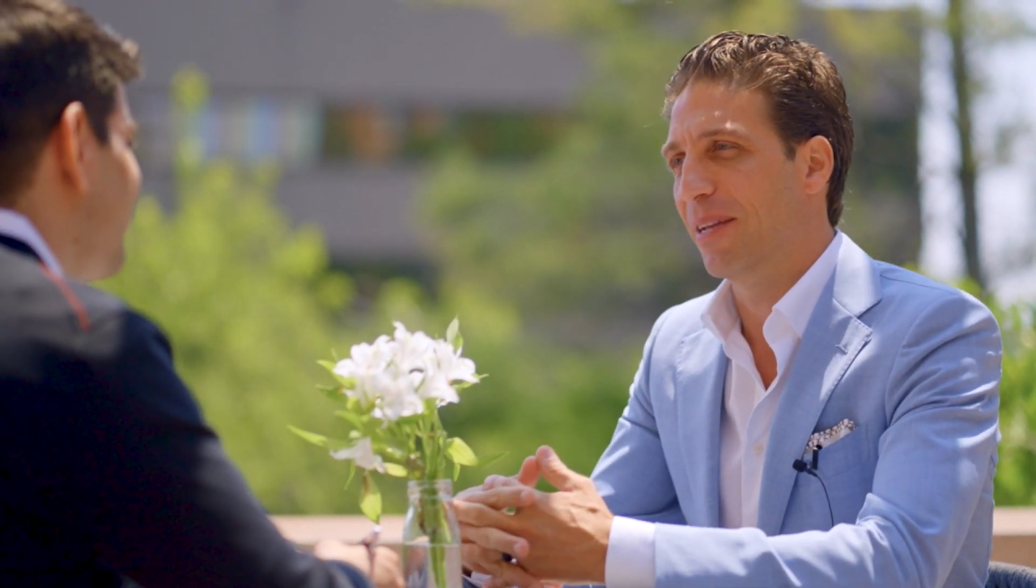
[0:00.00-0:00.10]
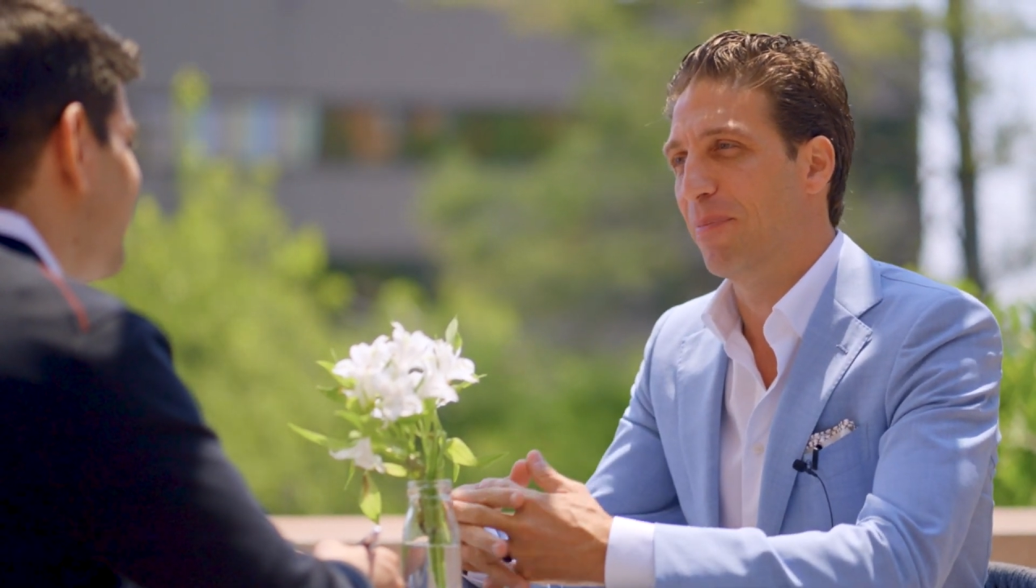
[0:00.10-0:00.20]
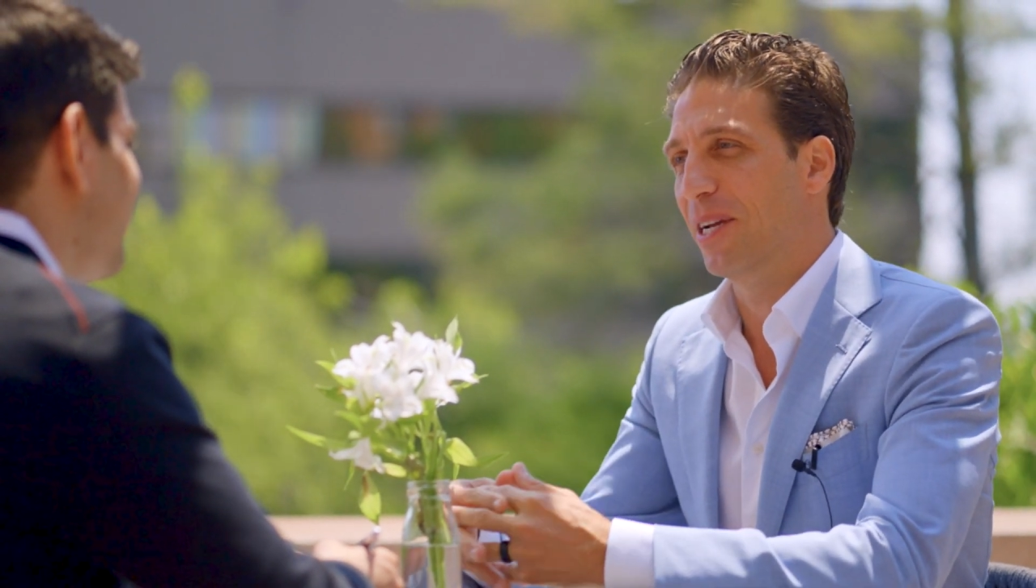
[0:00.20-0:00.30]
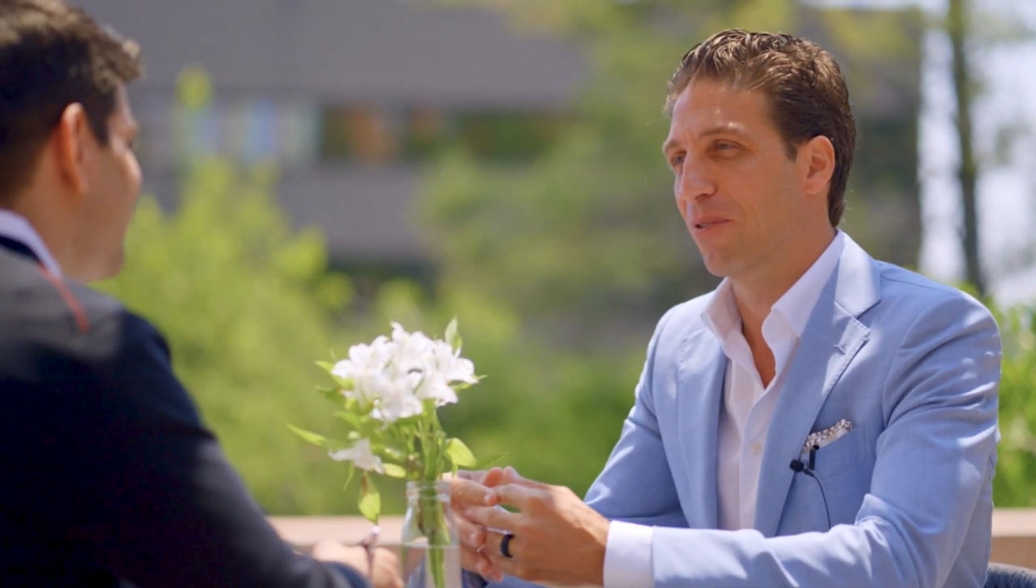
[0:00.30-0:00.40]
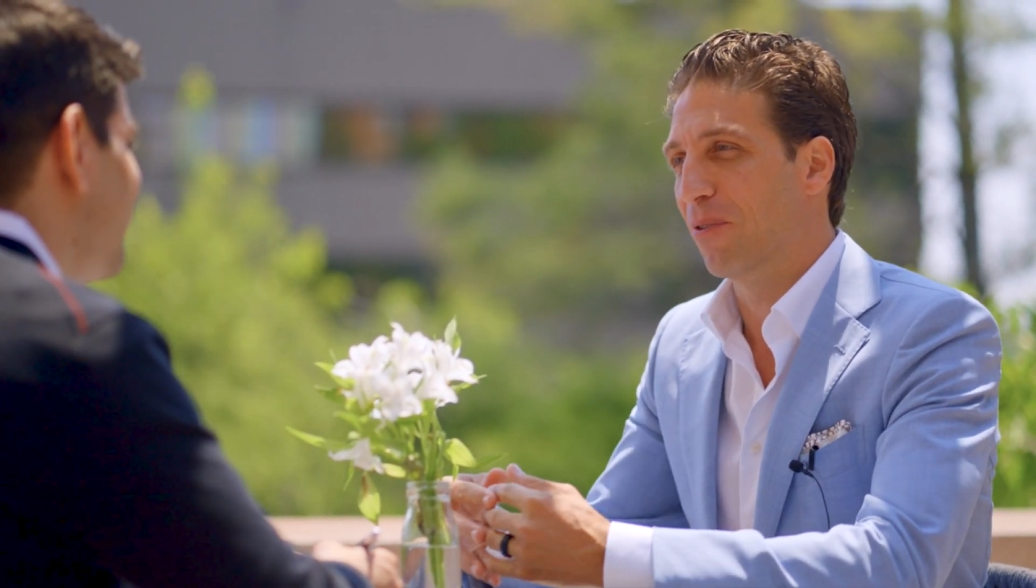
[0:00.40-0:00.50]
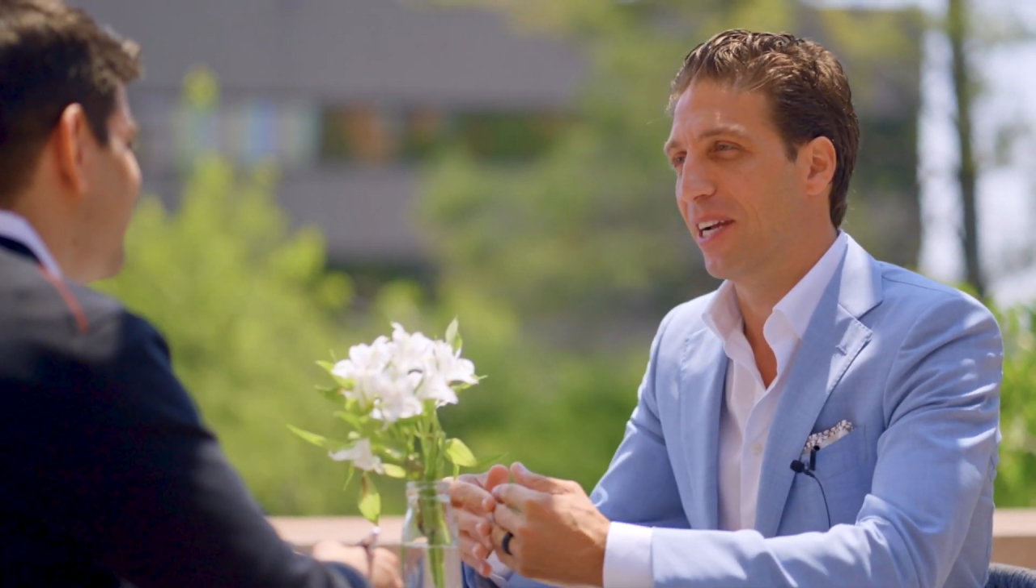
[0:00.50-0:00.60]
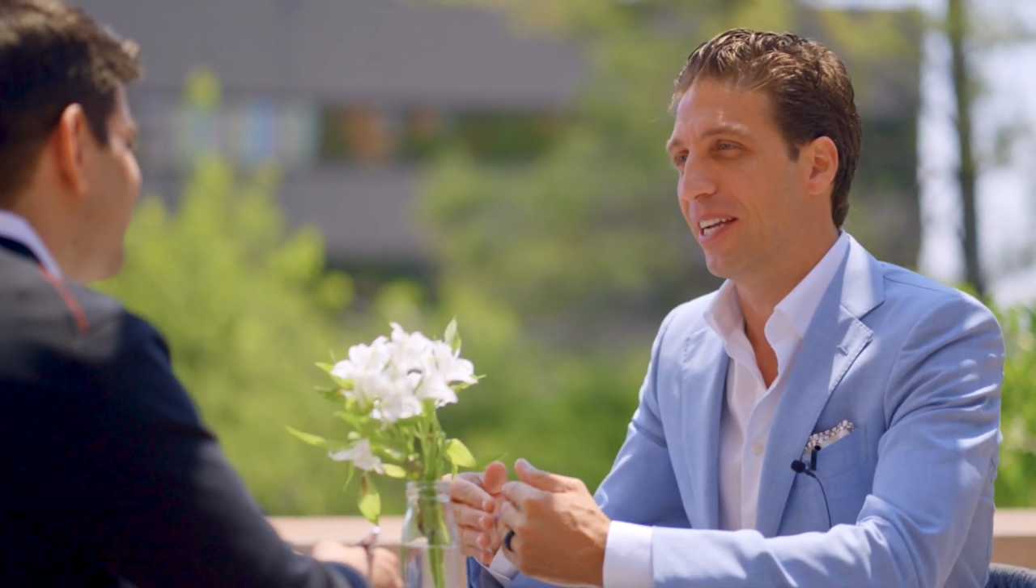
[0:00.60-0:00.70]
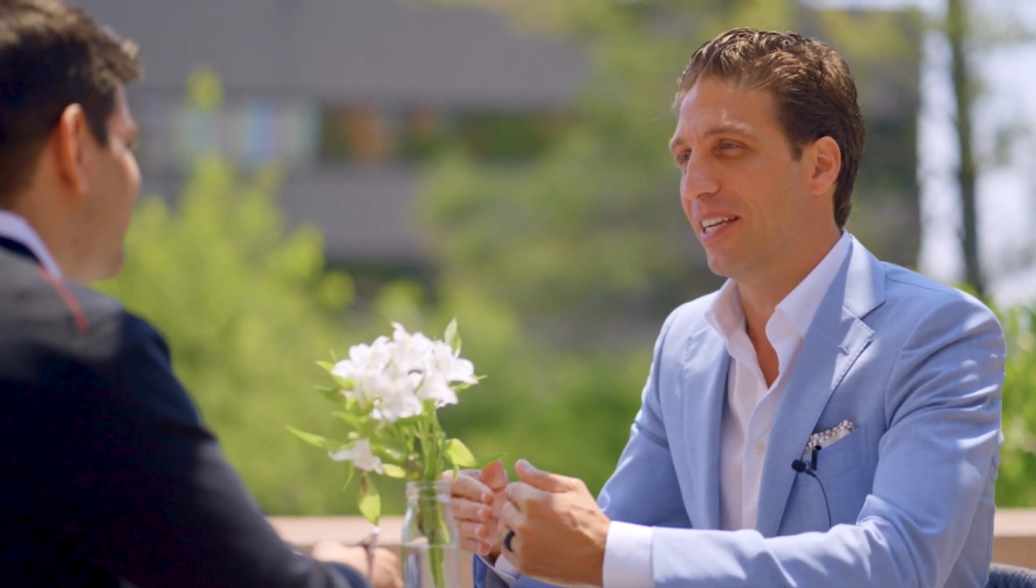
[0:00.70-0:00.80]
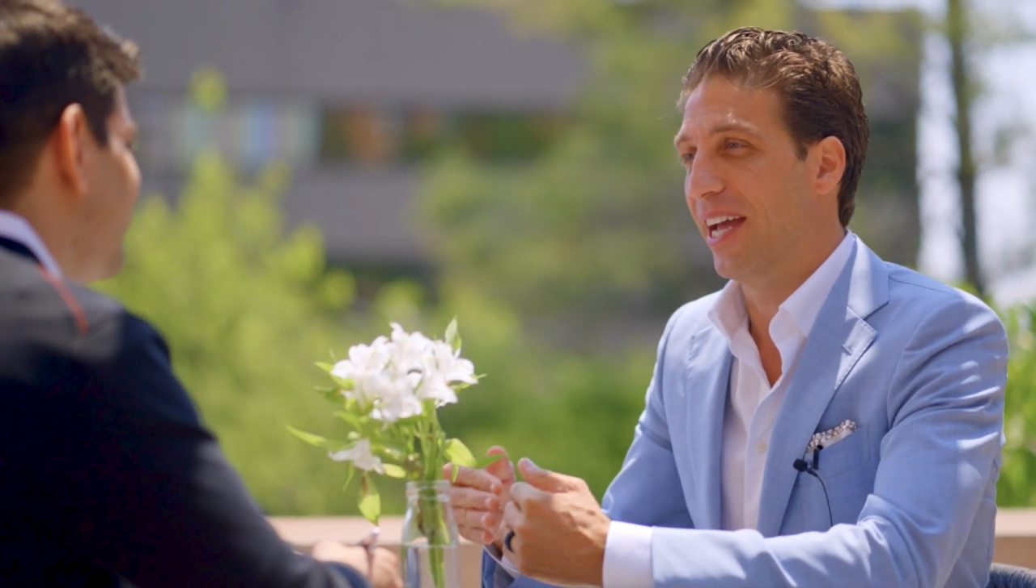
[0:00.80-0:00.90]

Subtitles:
can be a great